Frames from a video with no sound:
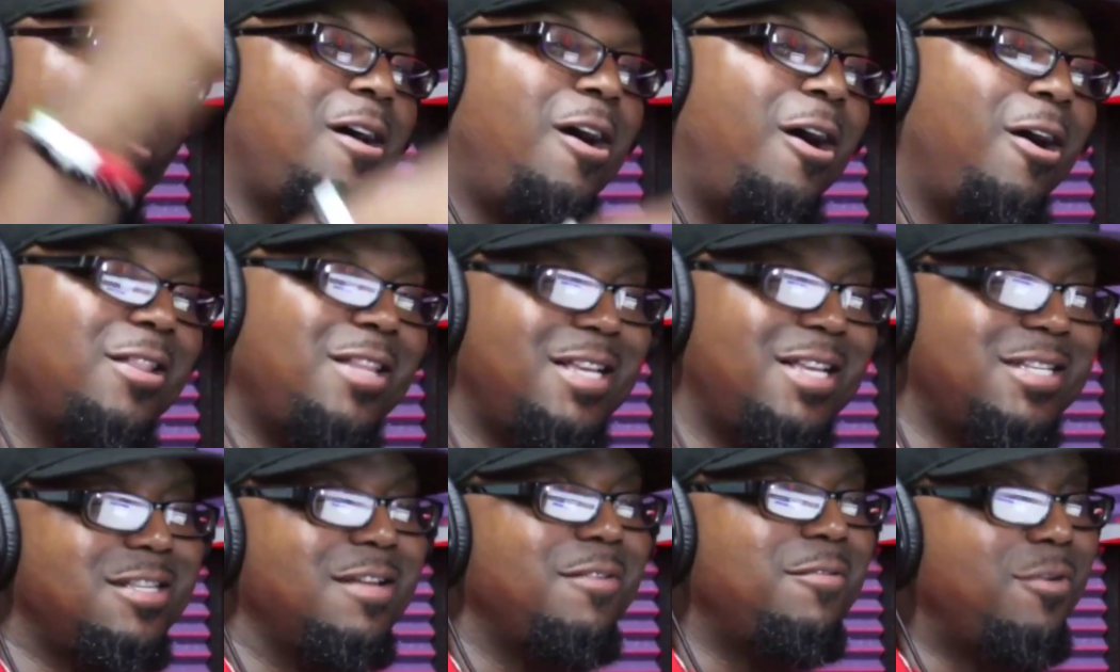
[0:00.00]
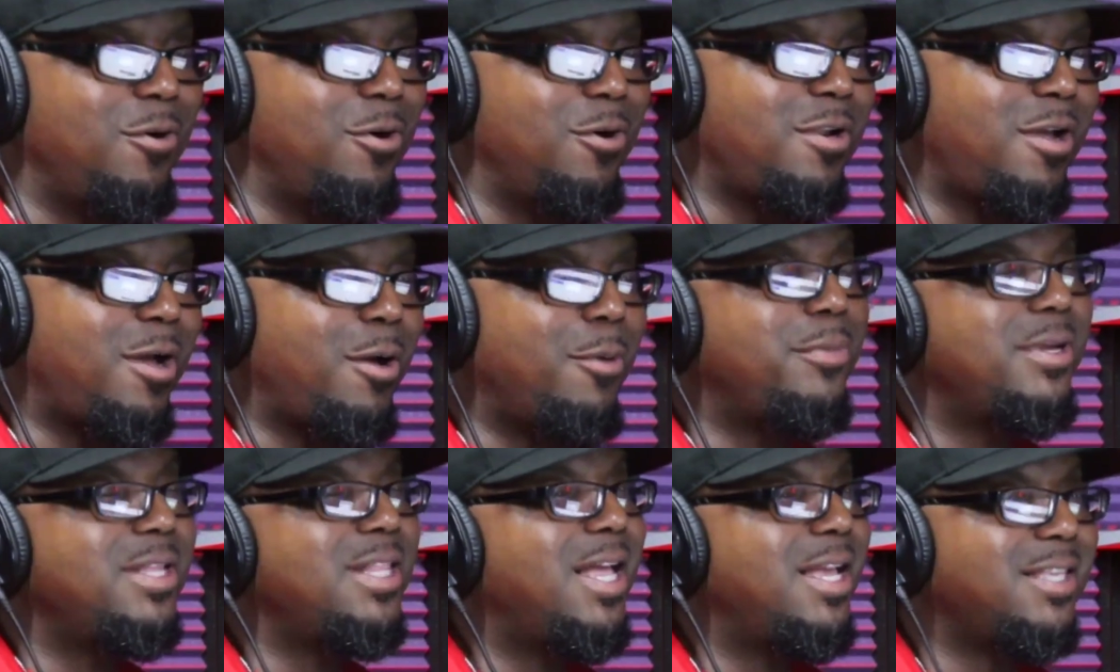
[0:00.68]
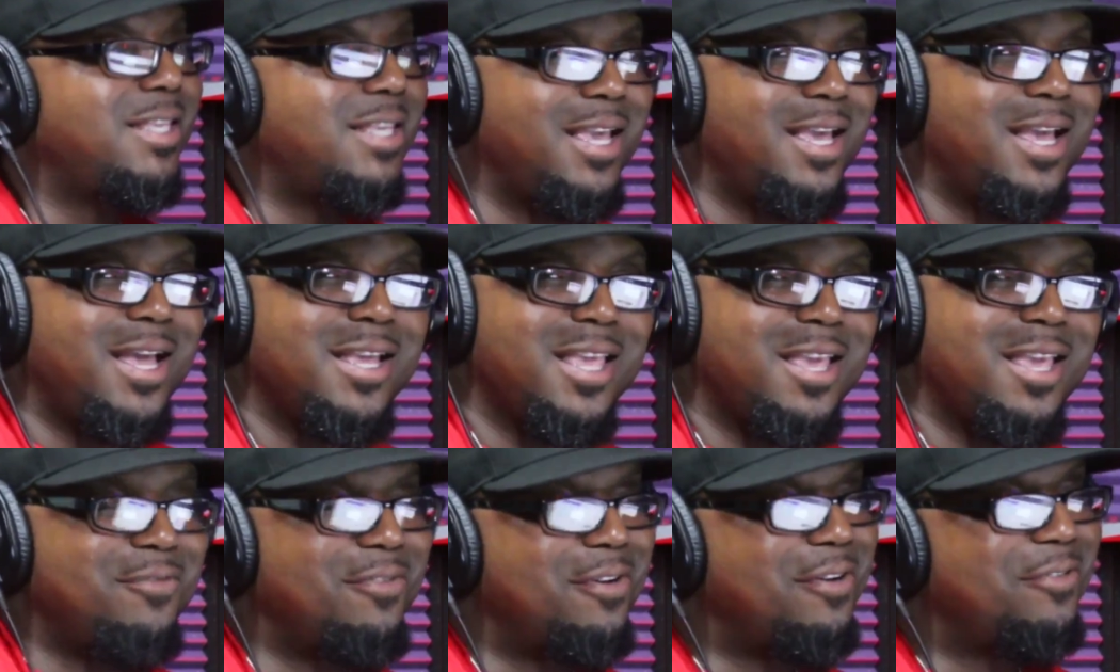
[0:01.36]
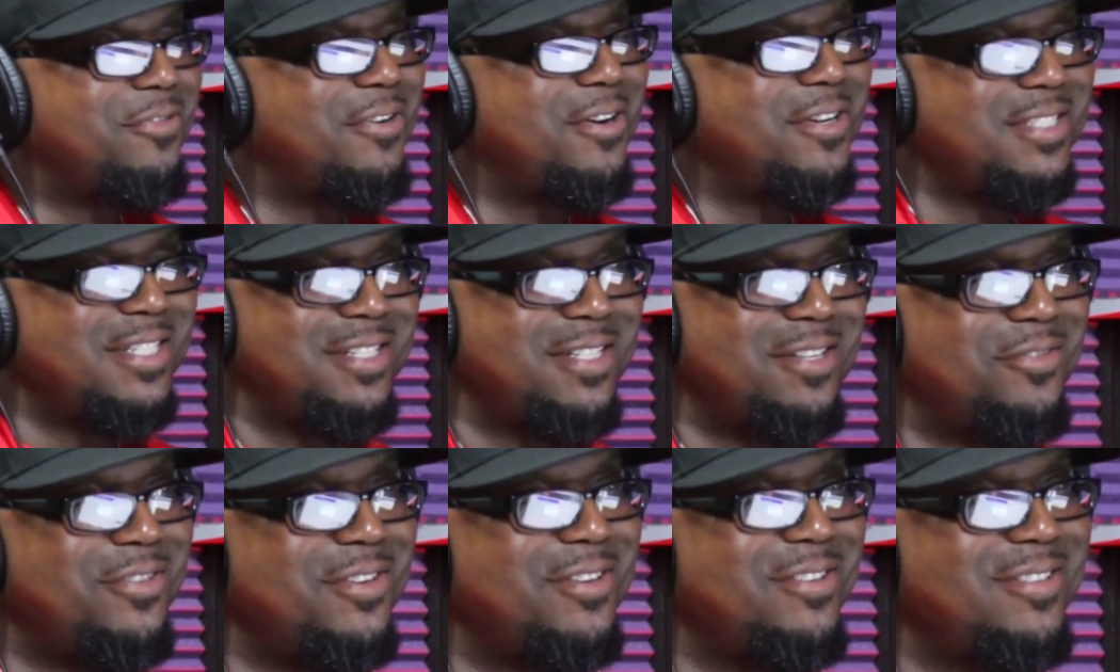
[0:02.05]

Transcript: all that stuff going on, be like, yeah, I gave up first interview.